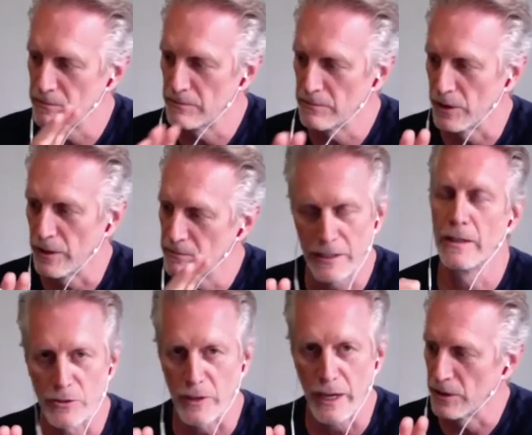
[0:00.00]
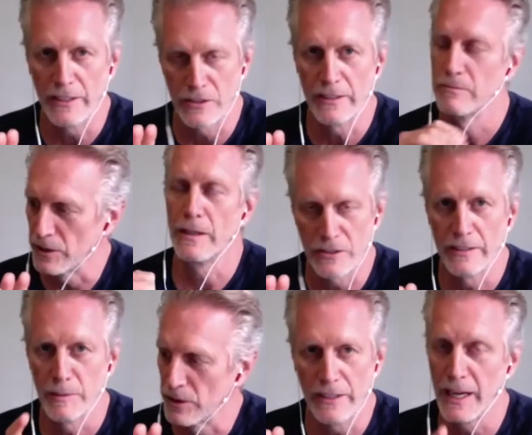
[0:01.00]
bro that's great
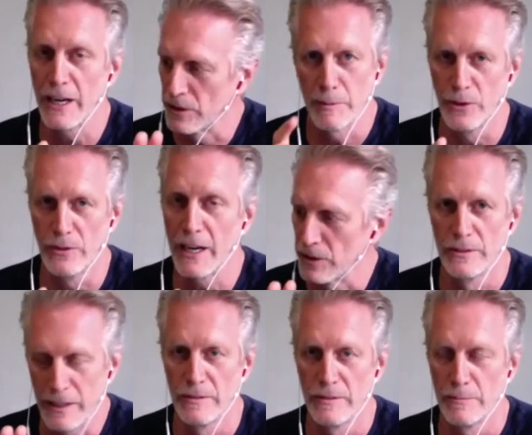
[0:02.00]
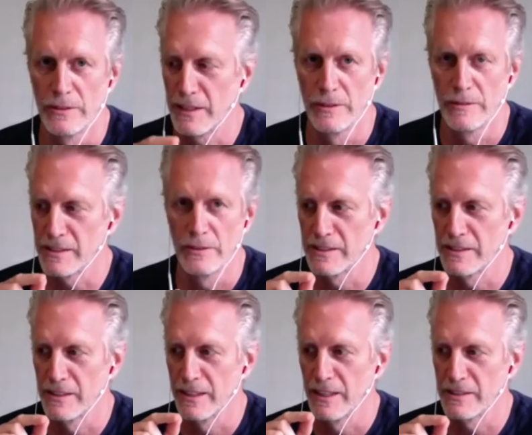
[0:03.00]
but be careful because
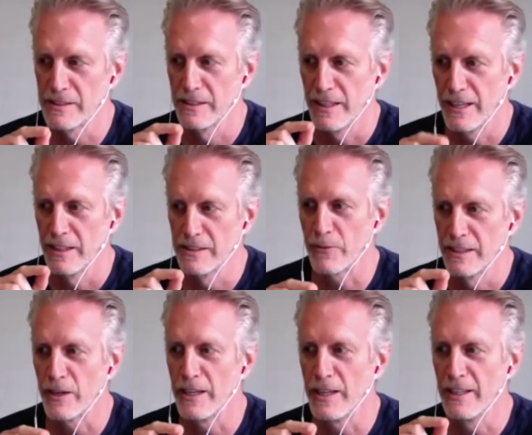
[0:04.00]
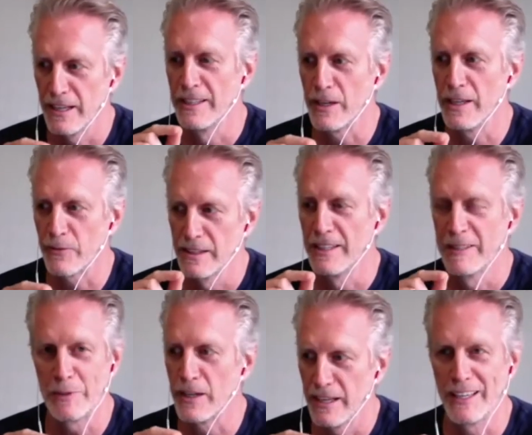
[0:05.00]
every
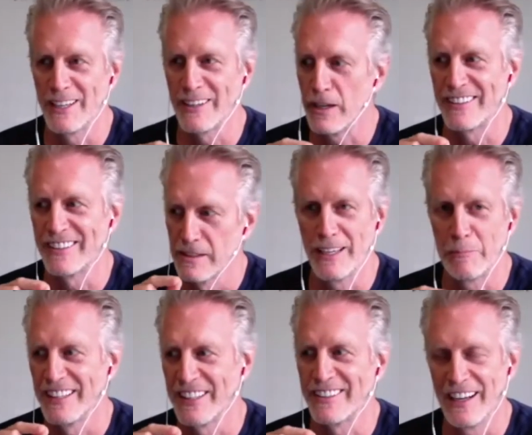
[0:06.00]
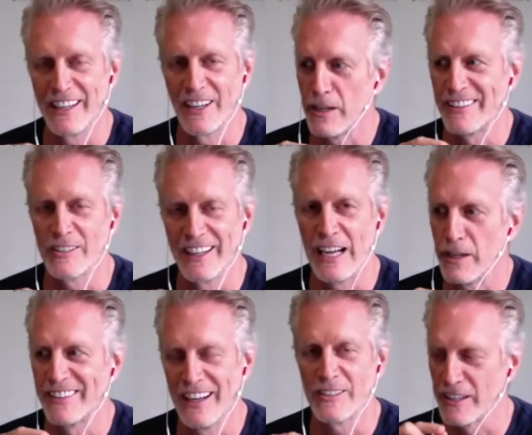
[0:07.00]
manipulator and con artist
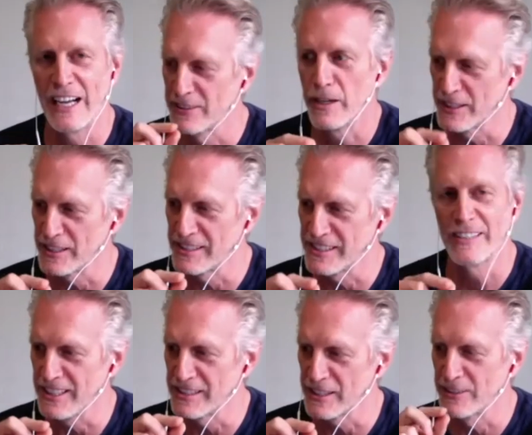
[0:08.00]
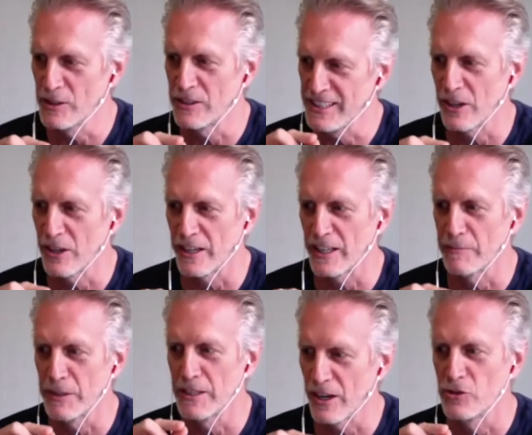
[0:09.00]
out there is going to see you as a target
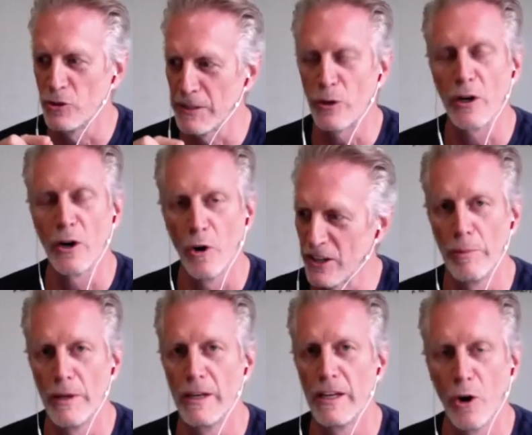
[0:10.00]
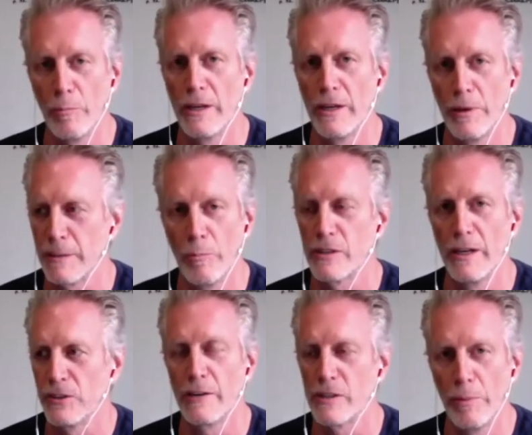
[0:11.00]
because you are open and receptive
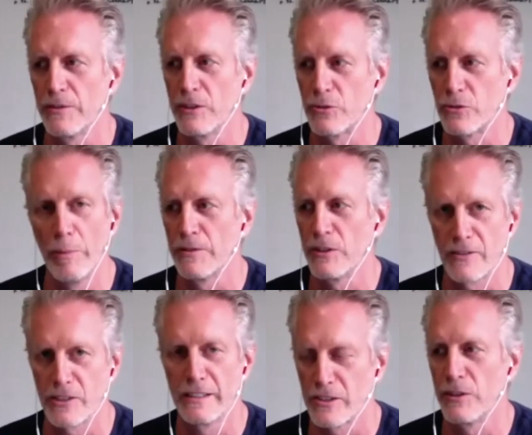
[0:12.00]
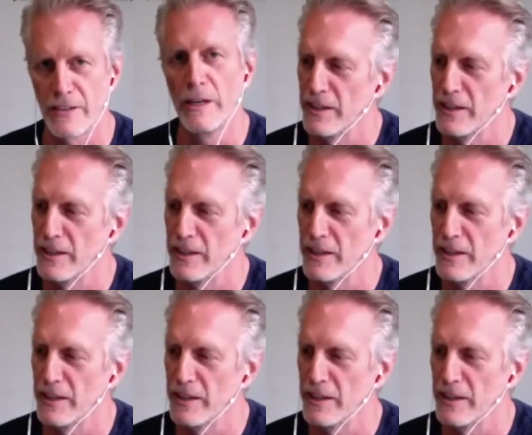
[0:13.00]
and trying to discover stuff